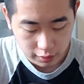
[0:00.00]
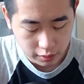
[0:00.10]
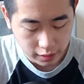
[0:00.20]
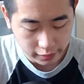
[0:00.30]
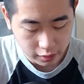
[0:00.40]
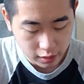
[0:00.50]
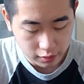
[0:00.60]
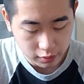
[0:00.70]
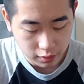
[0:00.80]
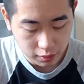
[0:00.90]
I
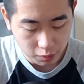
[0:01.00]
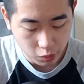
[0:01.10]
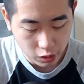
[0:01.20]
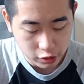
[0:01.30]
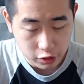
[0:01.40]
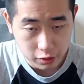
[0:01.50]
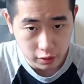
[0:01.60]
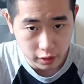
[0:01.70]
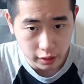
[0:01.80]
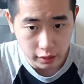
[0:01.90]
got the watch
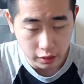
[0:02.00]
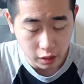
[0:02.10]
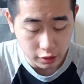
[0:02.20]
and I got